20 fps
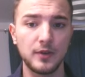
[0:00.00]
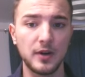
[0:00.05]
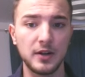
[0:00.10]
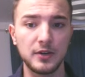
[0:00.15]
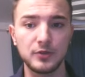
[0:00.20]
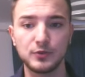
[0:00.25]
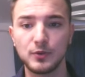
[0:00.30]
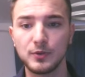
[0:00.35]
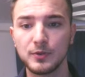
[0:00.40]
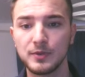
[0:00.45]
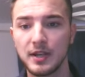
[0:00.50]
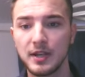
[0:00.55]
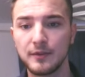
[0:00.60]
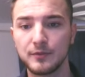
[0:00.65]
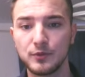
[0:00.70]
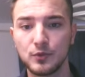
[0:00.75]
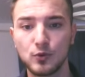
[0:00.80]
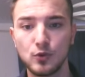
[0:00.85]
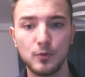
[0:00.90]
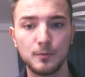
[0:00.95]
where you don't
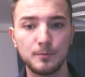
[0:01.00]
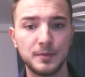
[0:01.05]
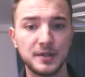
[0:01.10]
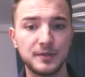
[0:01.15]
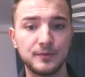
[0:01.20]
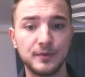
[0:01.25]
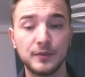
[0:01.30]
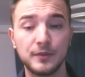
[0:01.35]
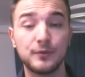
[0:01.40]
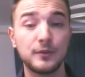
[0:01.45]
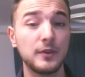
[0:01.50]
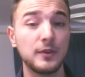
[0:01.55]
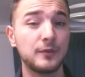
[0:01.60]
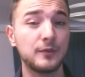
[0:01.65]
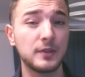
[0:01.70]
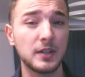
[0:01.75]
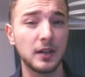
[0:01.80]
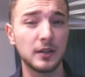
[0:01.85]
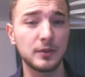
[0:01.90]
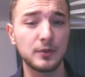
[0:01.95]
have to compete with
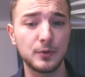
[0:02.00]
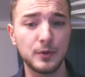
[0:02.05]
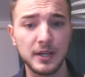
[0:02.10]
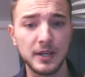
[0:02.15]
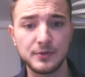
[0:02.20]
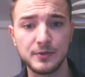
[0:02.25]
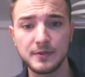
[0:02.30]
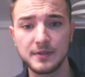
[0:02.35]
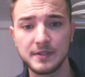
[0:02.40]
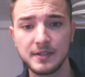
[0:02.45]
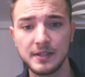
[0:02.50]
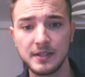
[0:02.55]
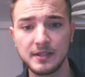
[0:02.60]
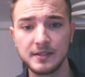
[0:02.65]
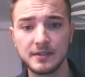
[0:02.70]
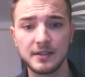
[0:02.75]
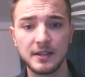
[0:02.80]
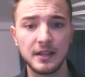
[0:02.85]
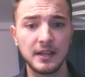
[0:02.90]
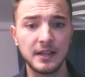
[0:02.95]
50 other
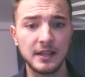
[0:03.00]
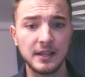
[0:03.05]
agencies.